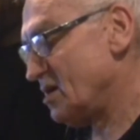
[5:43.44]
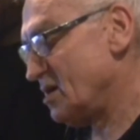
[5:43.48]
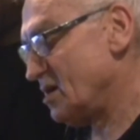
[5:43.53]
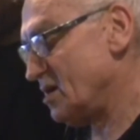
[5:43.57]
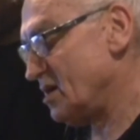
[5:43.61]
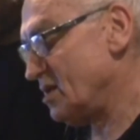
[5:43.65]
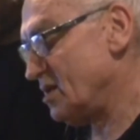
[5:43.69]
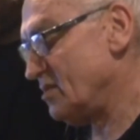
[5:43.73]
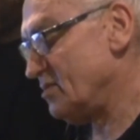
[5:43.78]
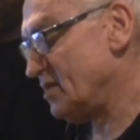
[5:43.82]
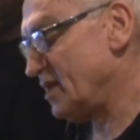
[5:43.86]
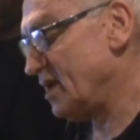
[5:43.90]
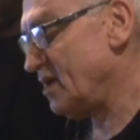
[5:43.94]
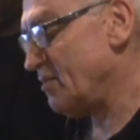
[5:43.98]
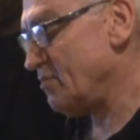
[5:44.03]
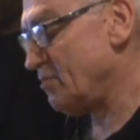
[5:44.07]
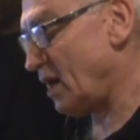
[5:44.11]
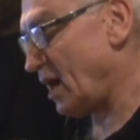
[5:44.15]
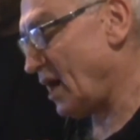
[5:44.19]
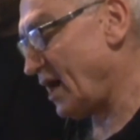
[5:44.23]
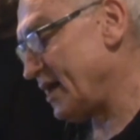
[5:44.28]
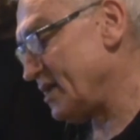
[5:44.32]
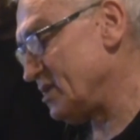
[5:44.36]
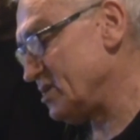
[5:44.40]
in their
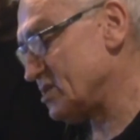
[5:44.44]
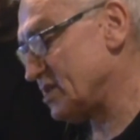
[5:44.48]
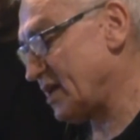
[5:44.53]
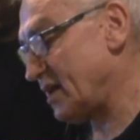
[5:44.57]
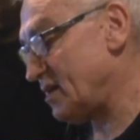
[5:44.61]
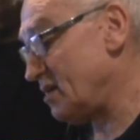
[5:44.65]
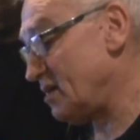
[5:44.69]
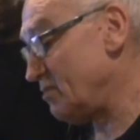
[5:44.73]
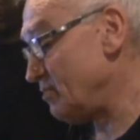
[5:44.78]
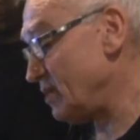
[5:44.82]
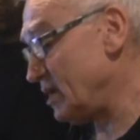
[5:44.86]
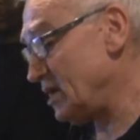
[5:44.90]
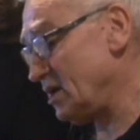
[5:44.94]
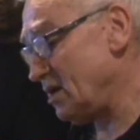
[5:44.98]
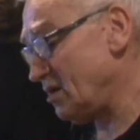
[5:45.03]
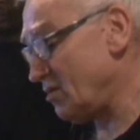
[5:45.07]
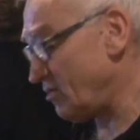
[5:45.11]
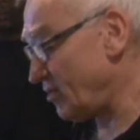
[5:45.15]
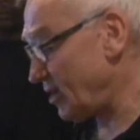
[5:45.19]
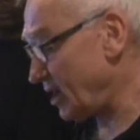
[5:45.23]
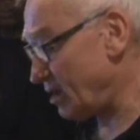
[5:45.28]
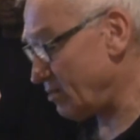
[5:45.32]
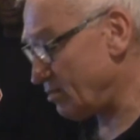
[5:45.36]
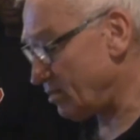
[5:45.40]
minds and in many
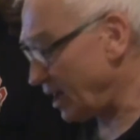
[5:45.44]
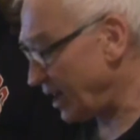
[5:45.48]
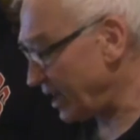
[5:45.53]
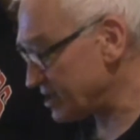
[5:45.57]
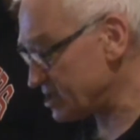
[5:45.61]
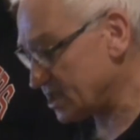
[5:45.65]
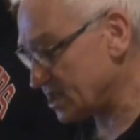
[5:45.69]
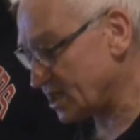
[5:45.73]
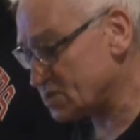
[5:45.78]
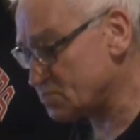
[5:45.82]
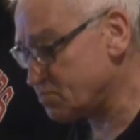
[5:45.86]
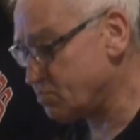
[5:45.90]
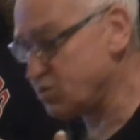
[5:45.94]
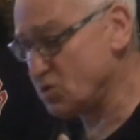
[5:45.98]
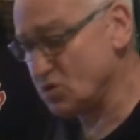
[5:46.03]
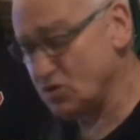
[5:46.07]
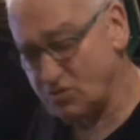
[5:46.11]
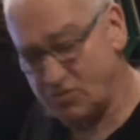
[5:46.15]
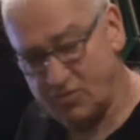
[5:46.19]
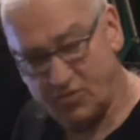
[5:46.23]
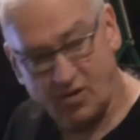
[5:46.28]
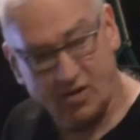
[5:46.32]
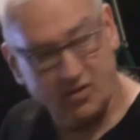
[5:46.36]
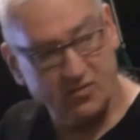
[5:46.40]
of our minds as
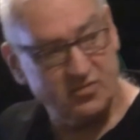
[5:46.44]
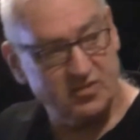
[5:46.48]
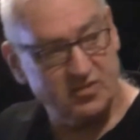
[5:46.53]
proof of